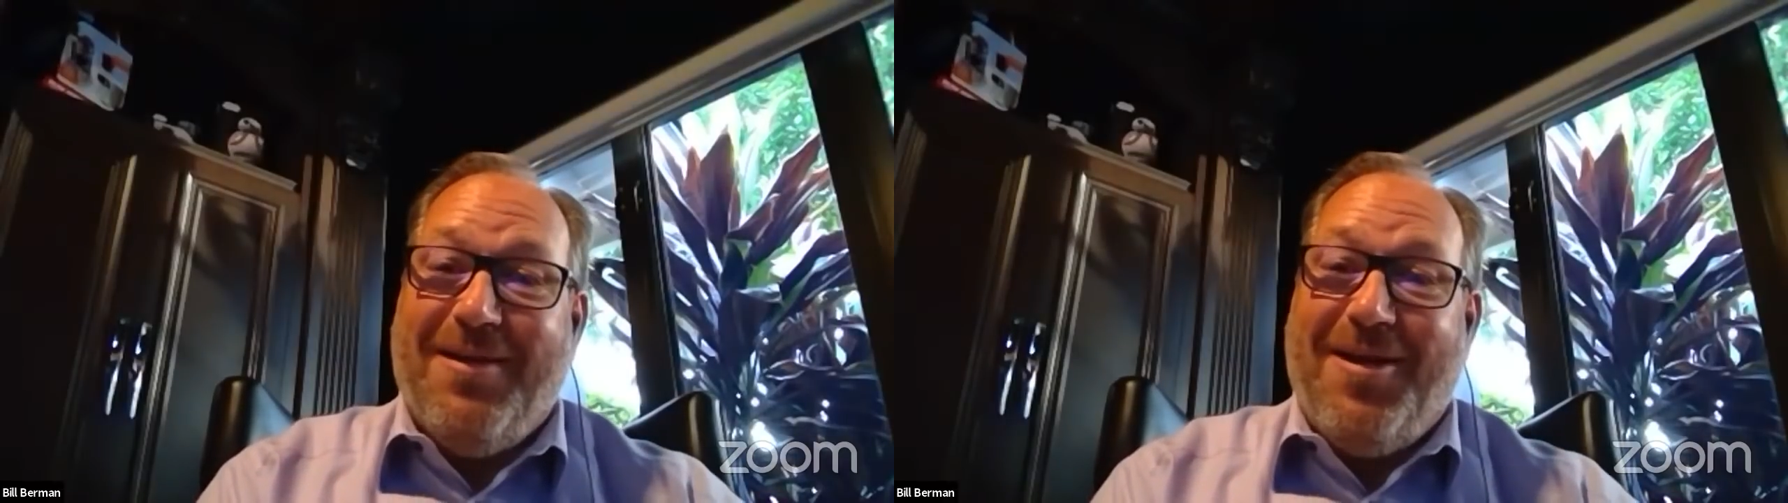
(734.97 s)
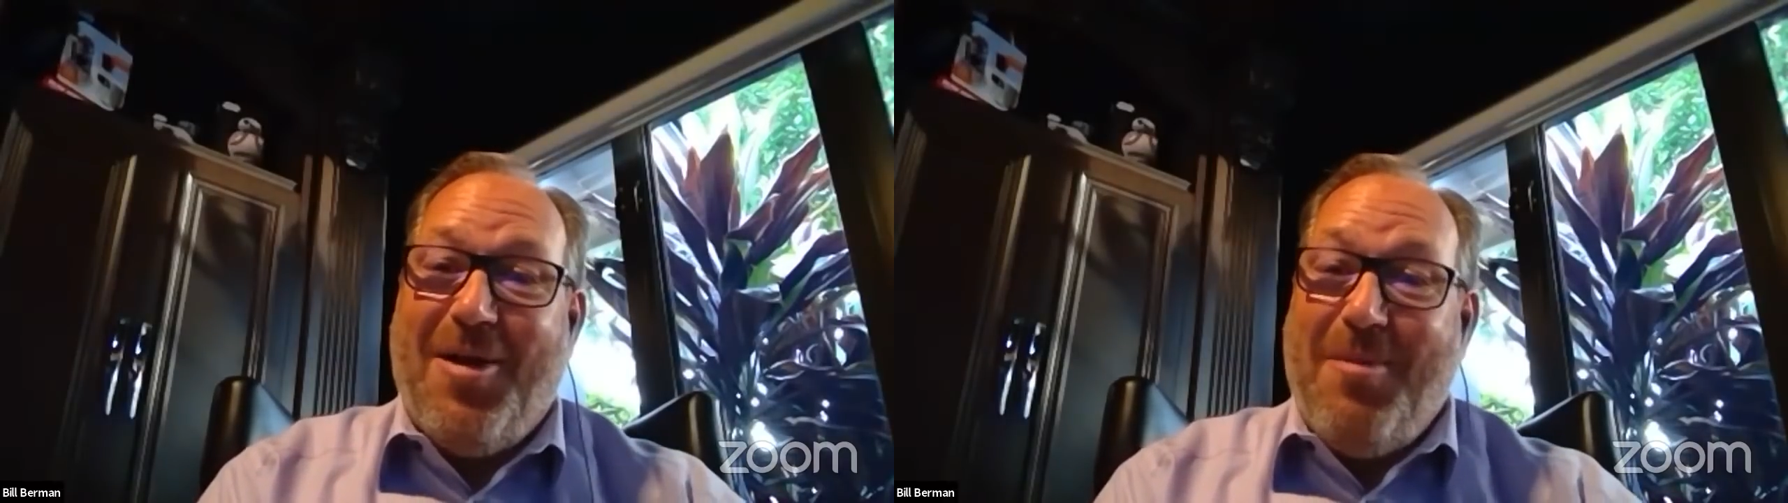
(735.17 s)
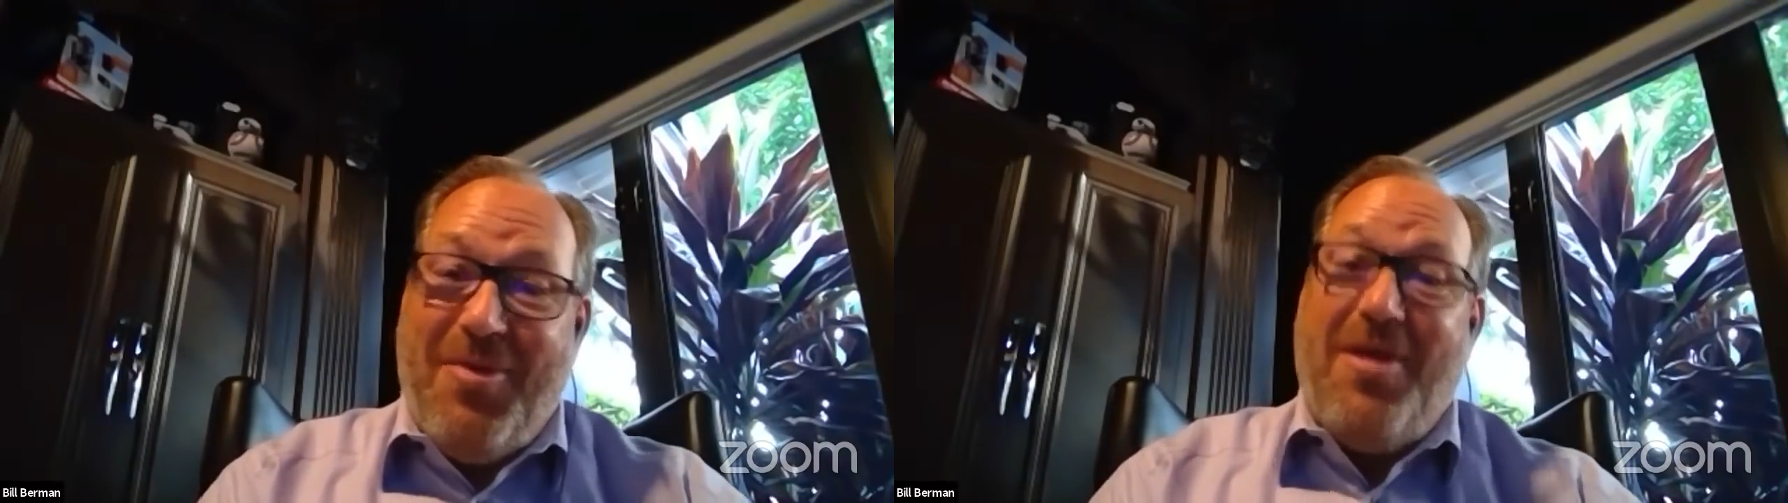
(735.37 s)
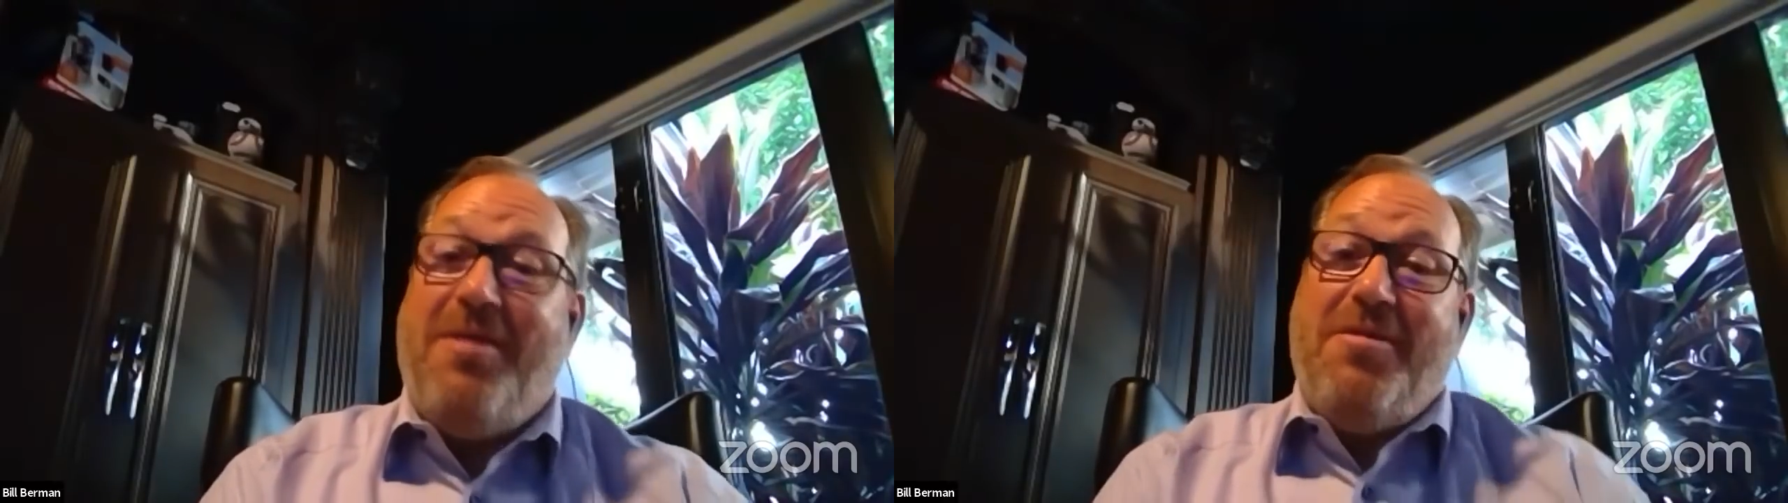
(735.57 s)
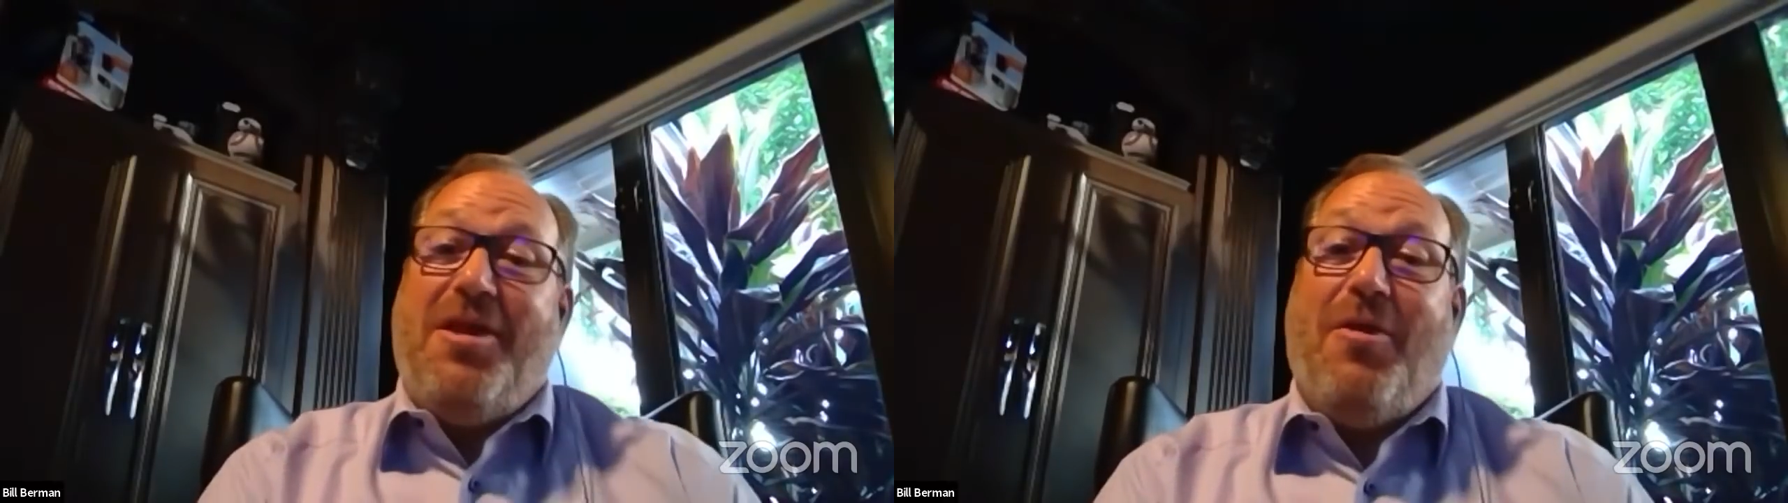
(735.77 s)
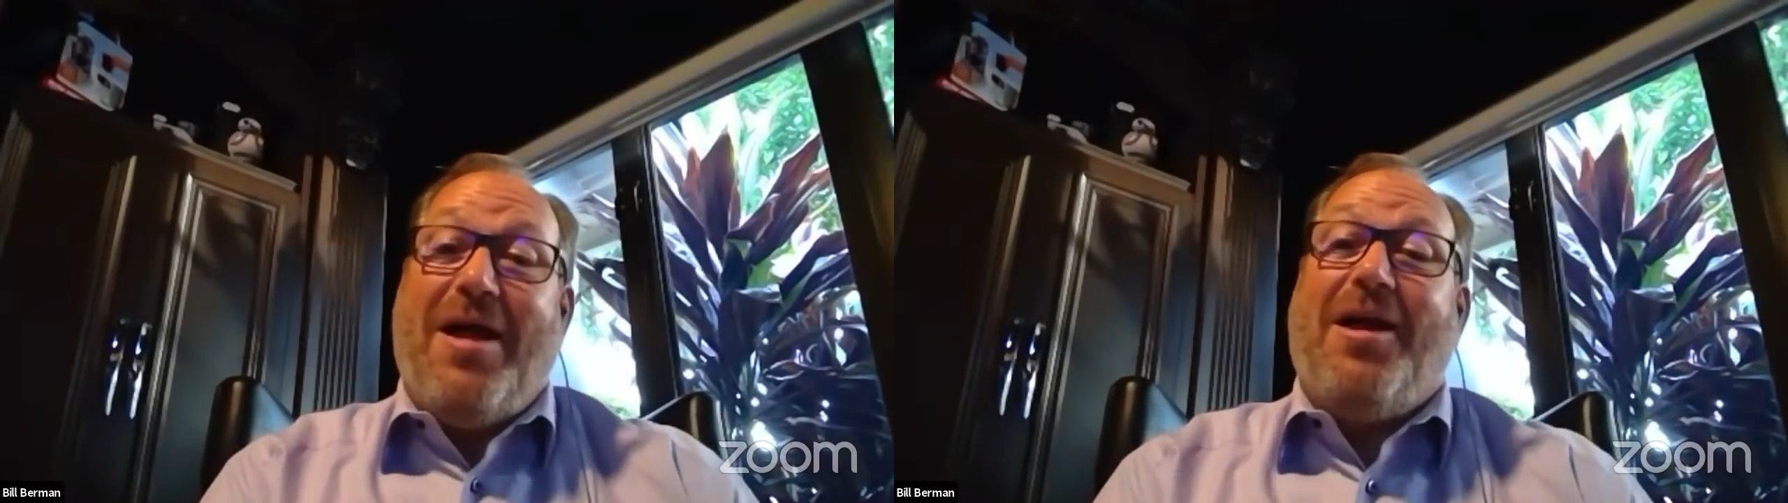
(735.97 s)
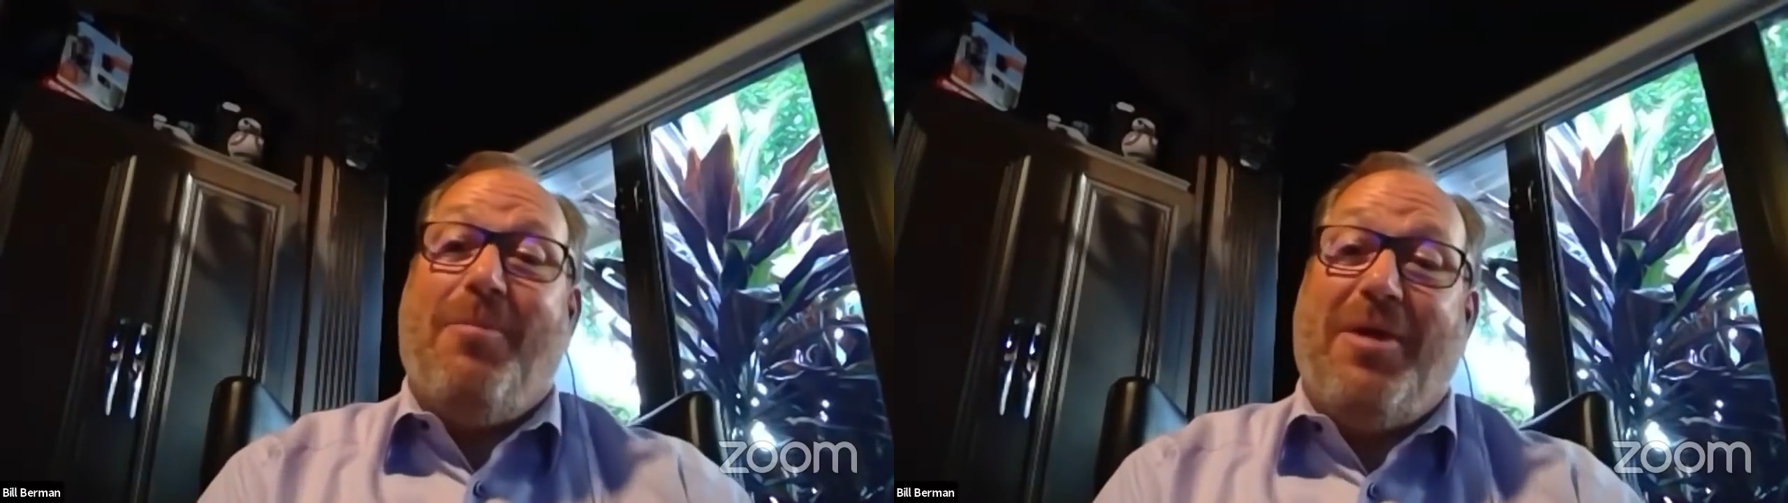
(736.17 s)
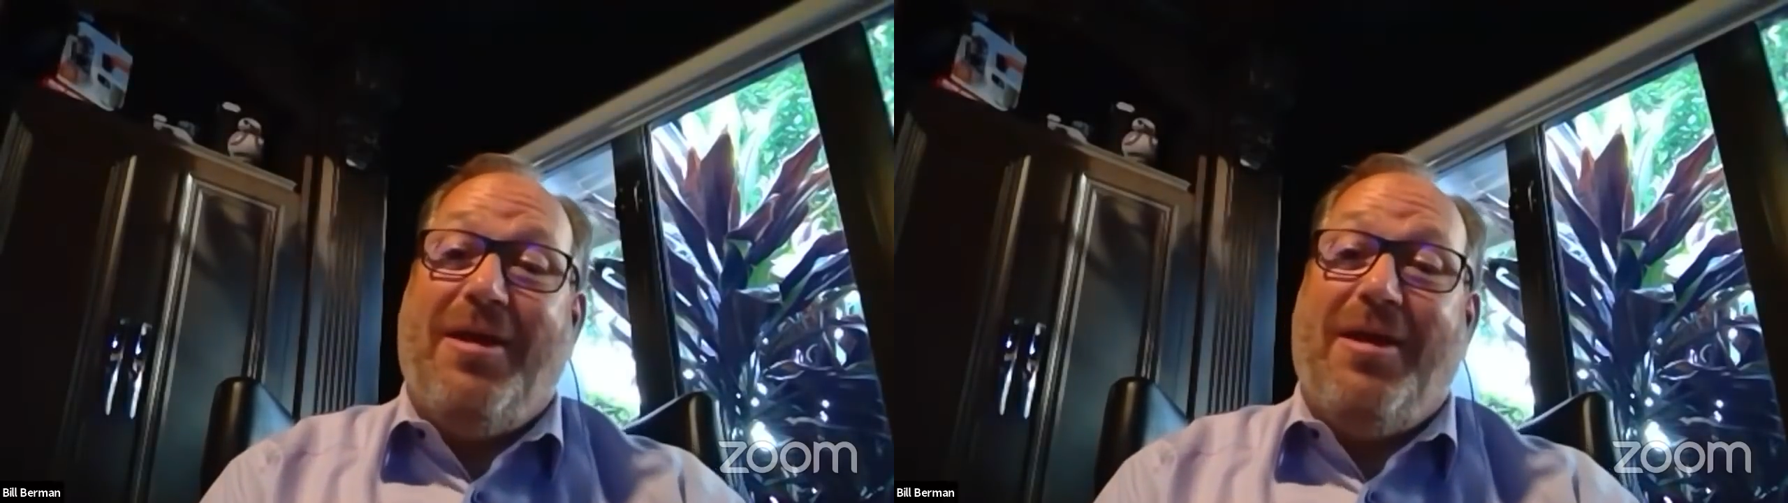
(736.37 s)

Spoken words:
And then that company